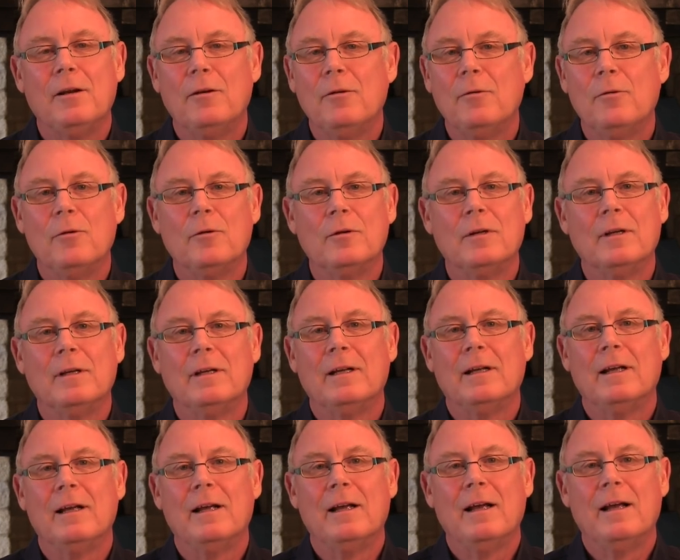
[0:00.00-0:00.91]
"Lord,
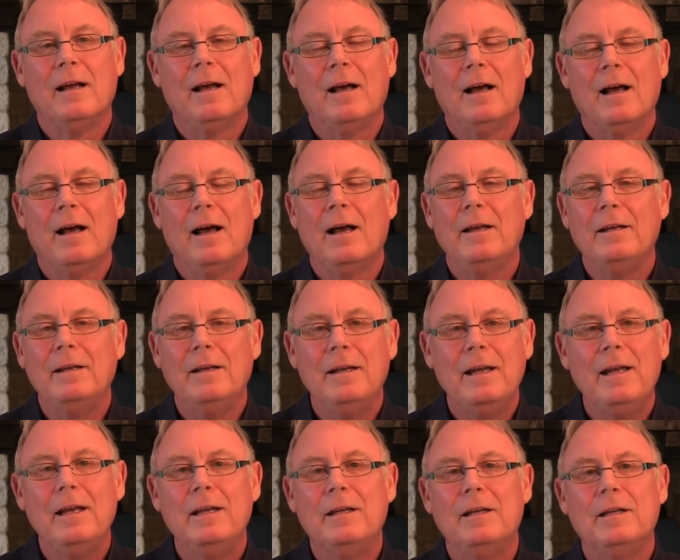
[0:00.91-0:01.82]
I
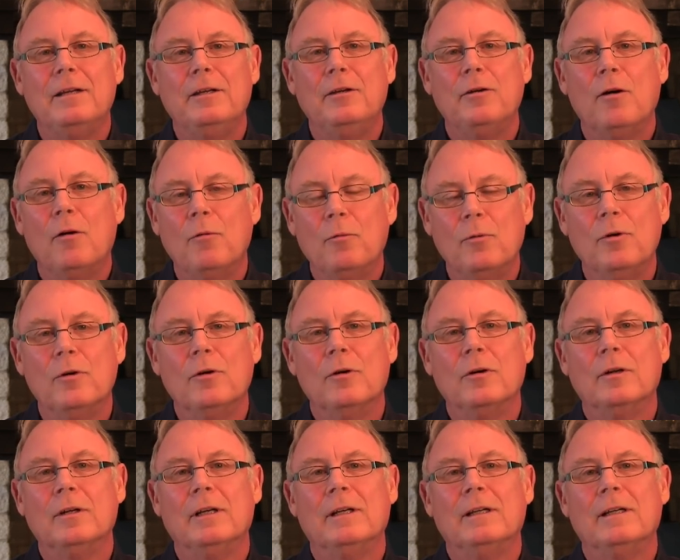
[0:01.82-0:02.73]
need your
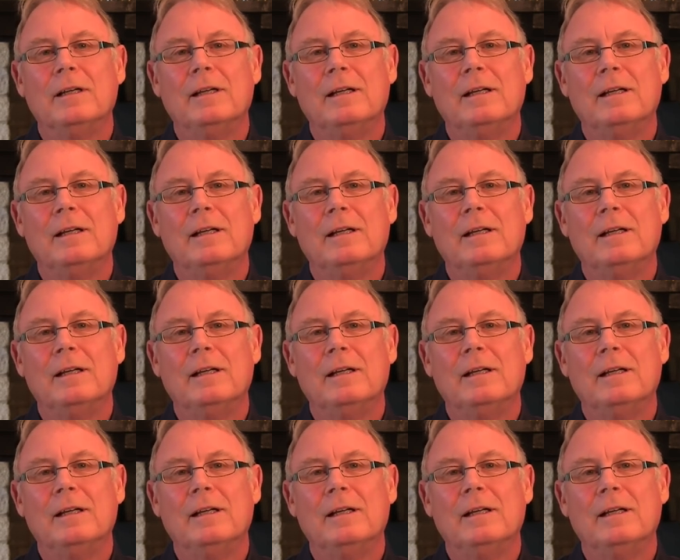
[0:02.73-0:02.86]
word.